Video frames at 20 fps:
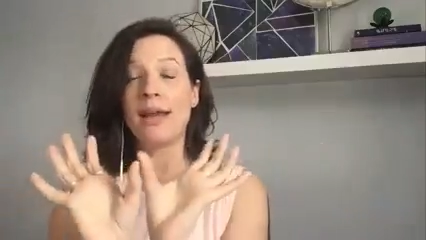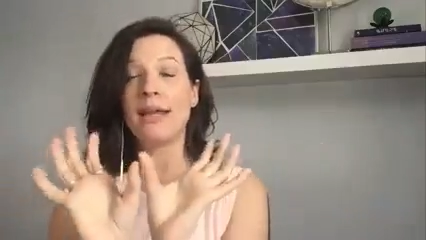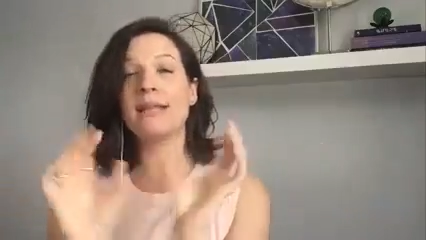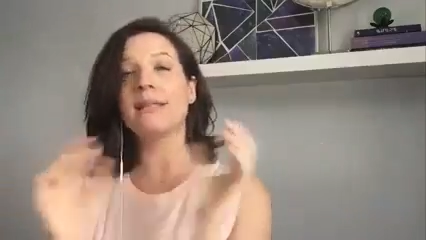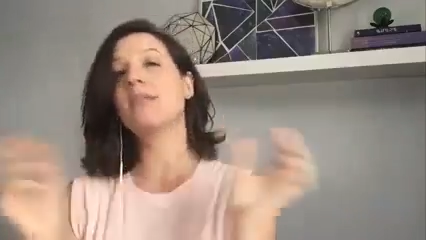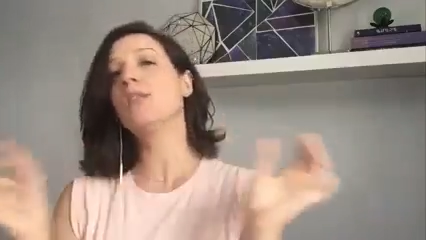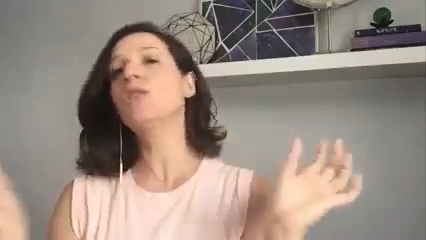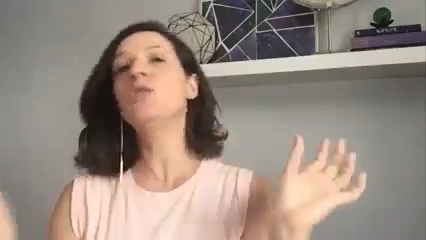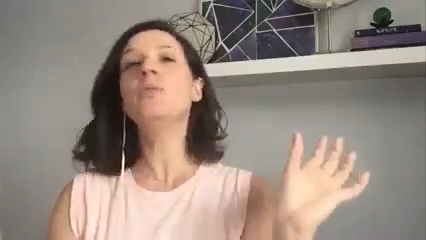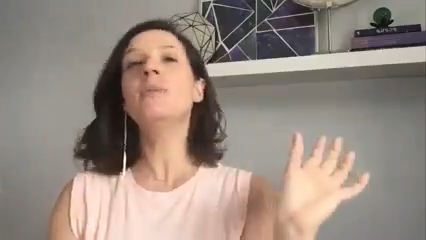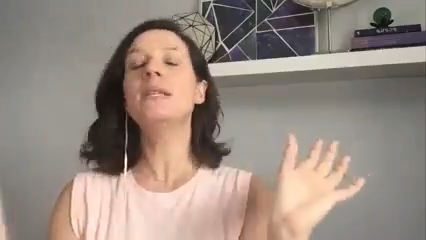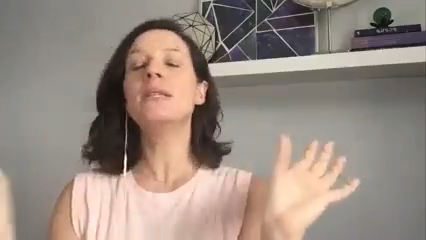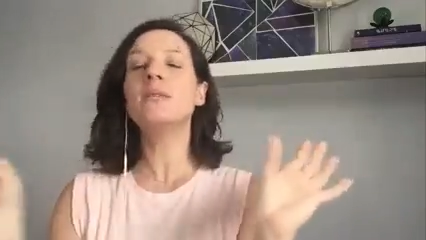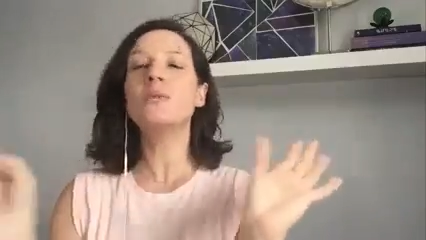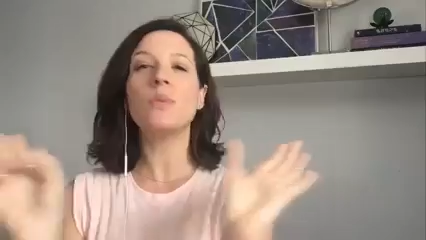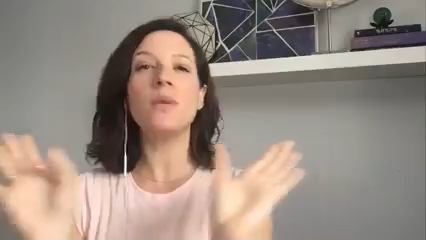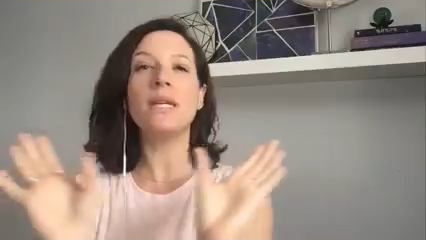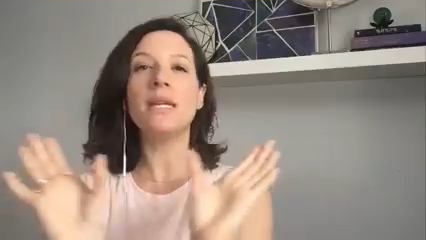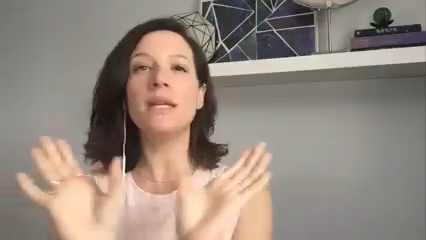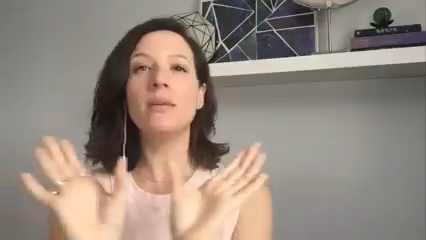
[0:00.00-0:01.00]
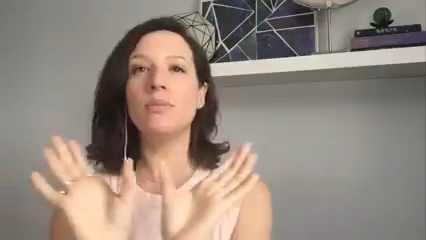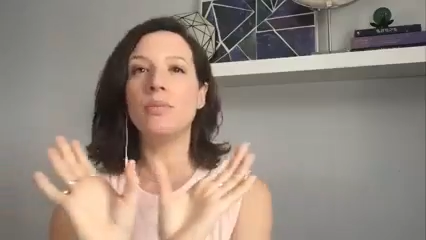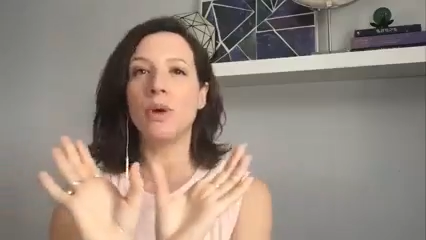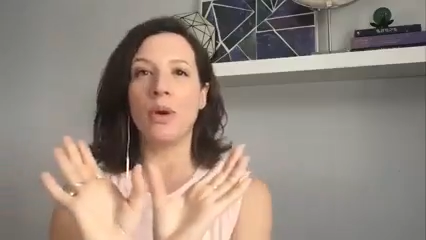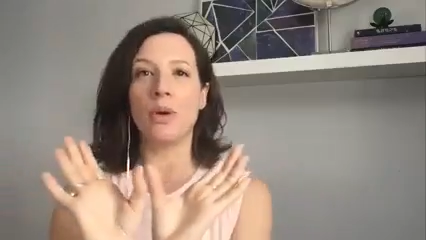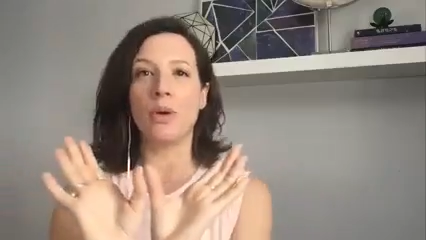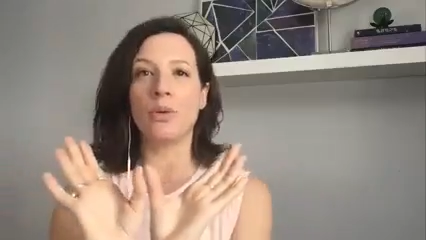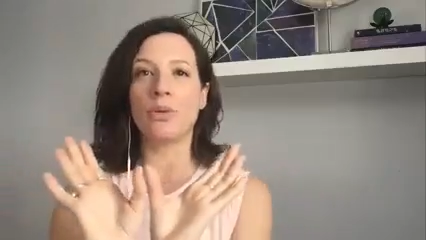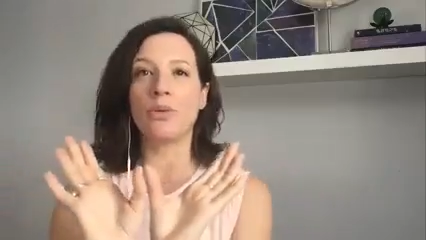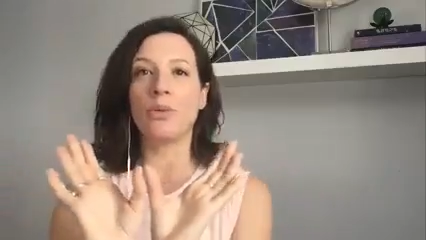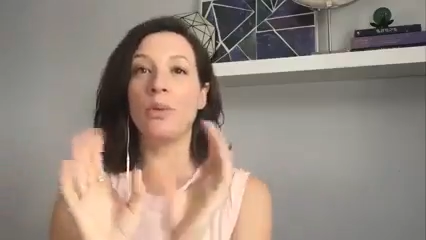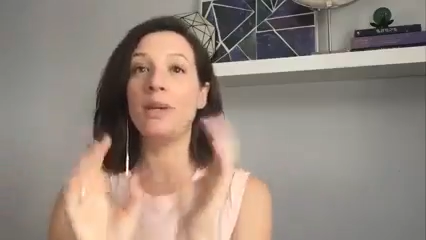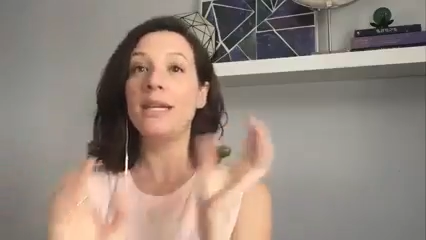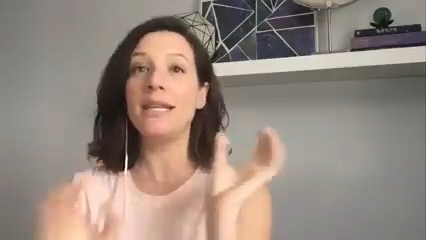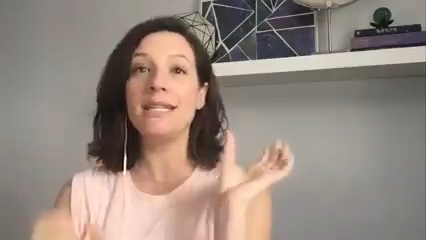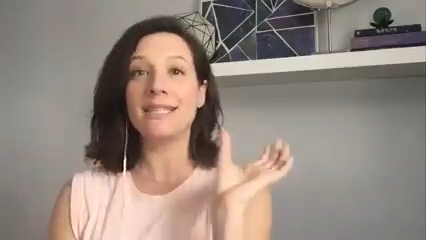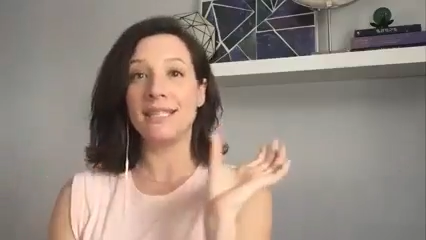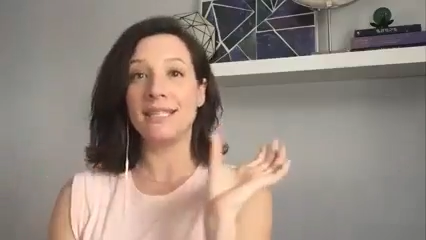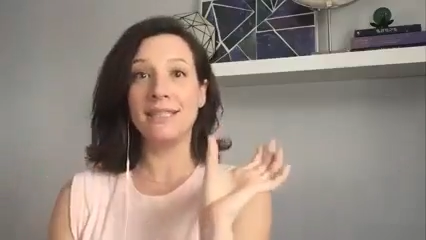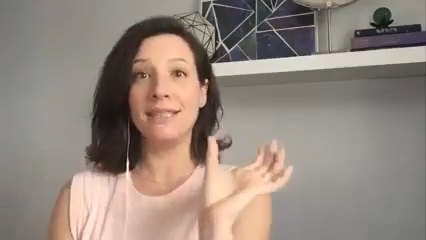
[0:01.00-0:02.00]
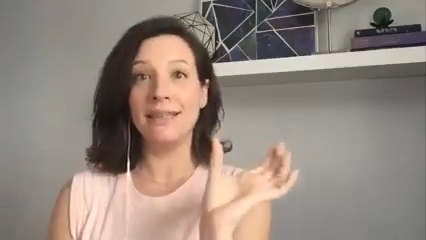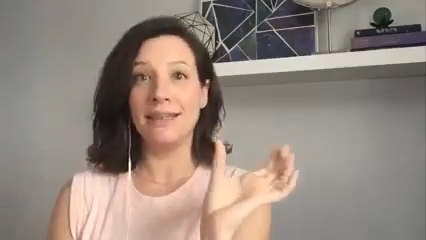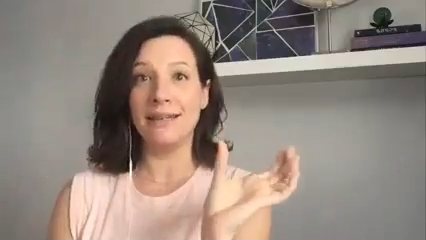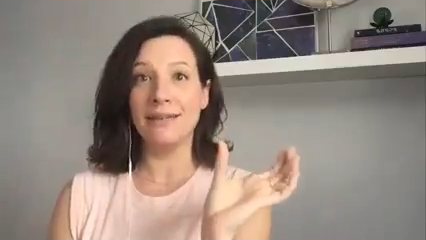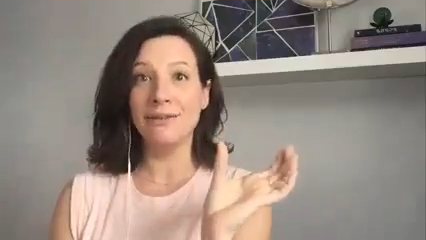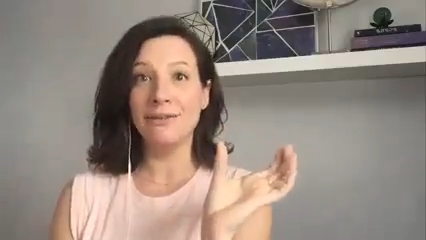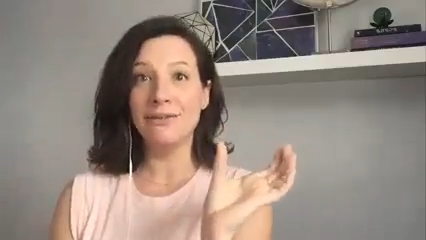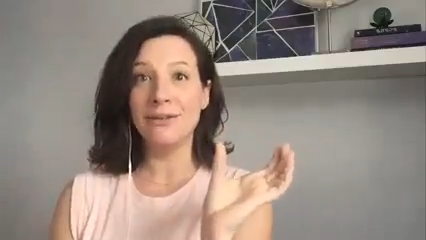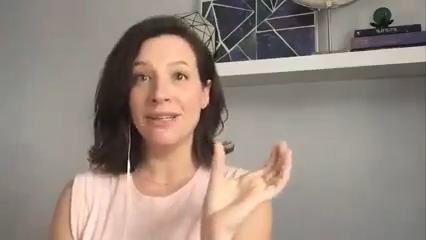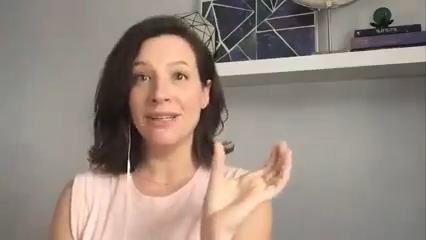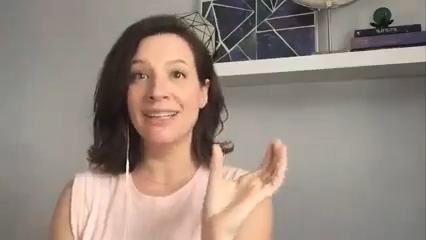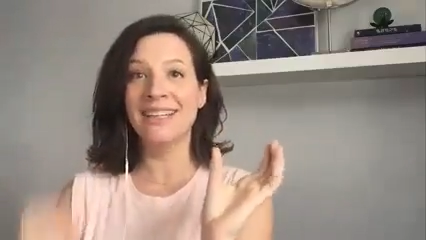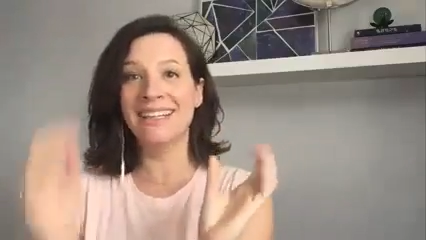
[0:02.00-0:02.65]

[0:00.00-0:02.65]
As humans, we need both. We need to live.